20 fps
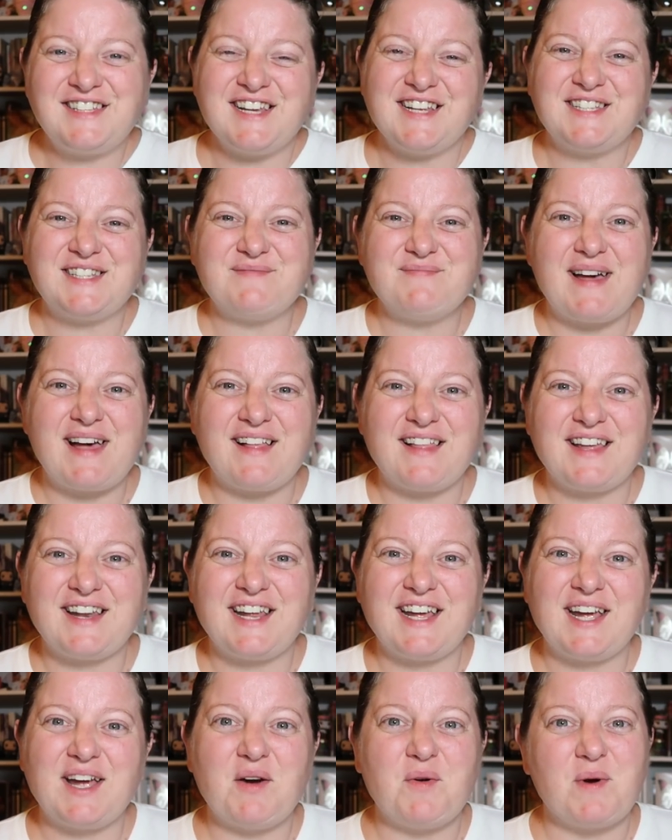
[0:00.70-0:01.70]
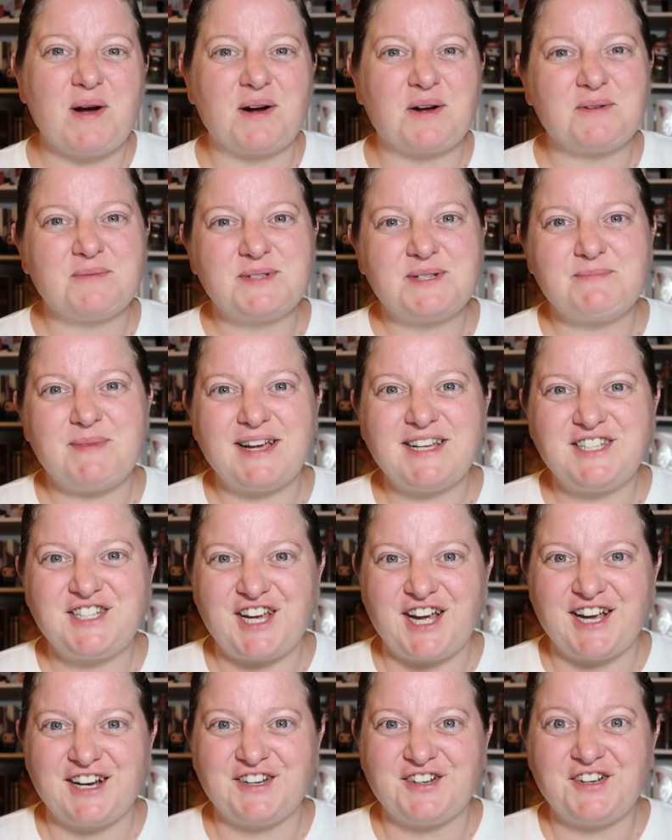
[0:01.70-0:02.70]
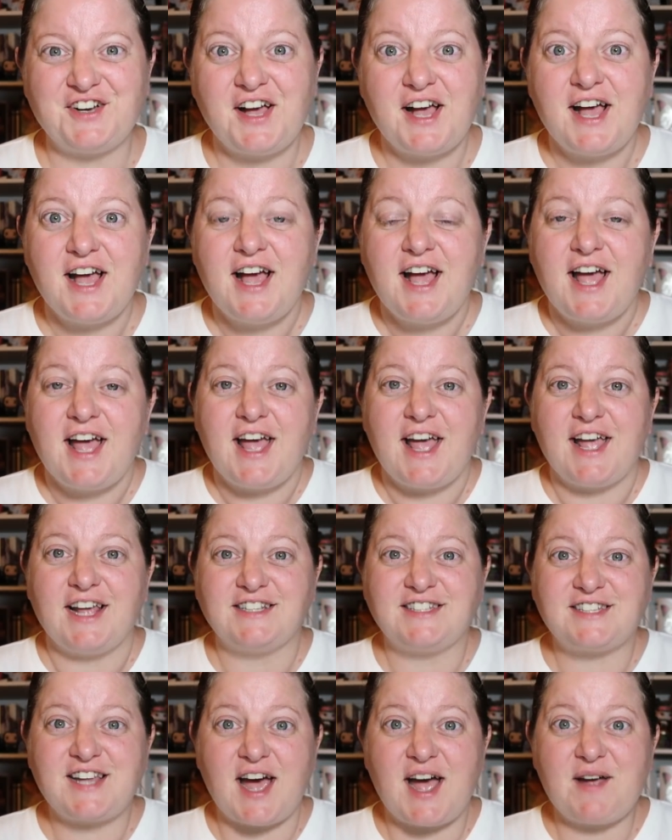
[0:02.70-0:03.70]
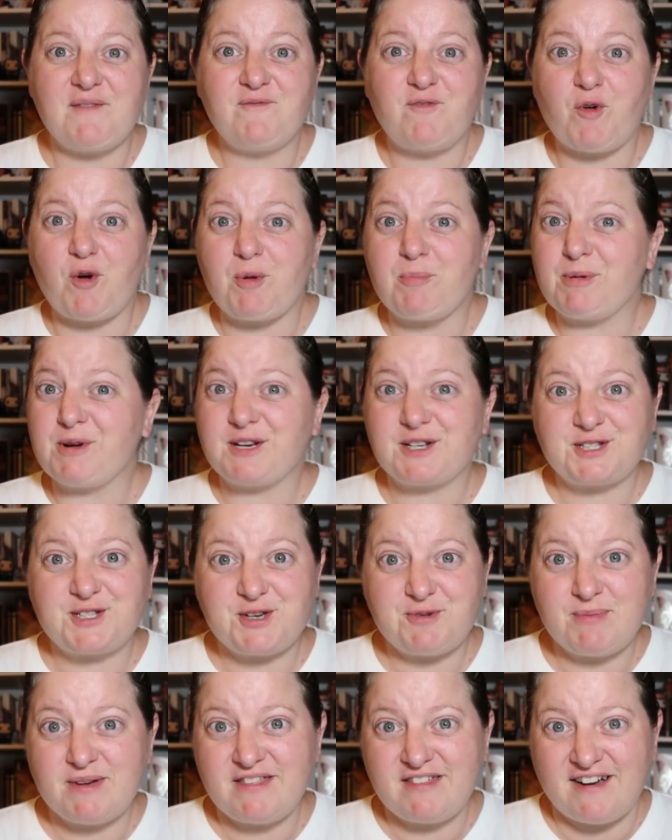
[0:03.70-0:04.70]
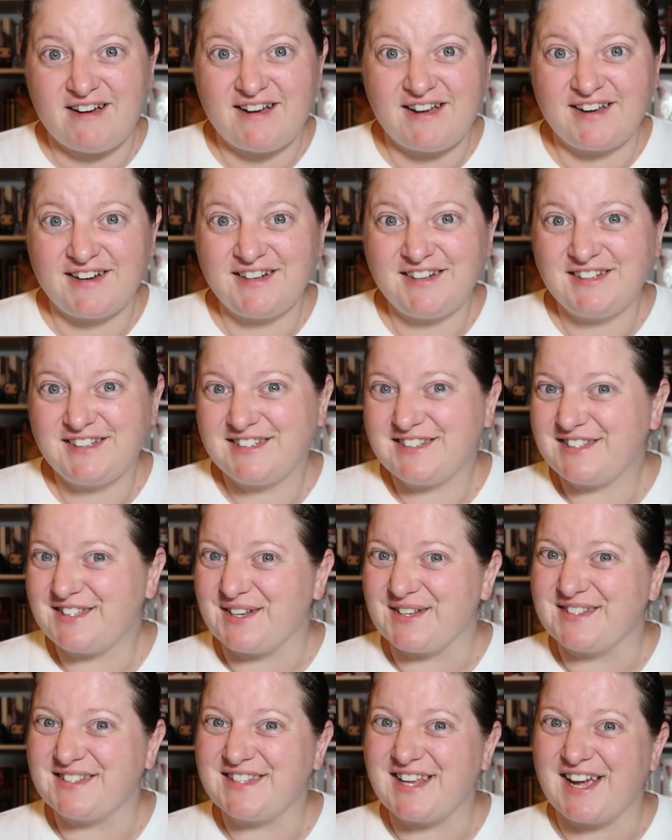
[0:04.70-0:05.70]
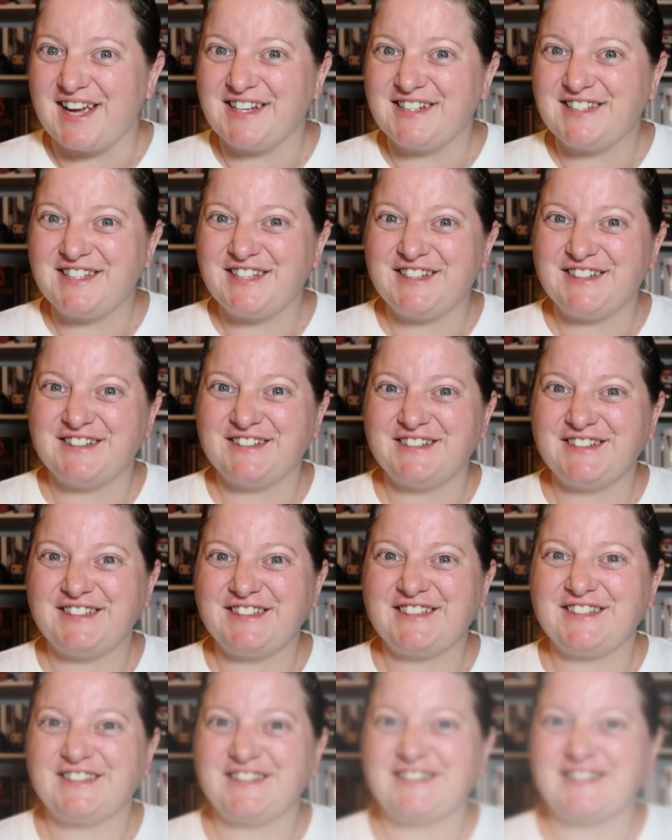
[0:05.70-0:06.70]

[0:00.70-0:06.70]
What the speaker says: it's Melanie. Welcome to my channel. It's time for BookTubeAthon, so stay tuned.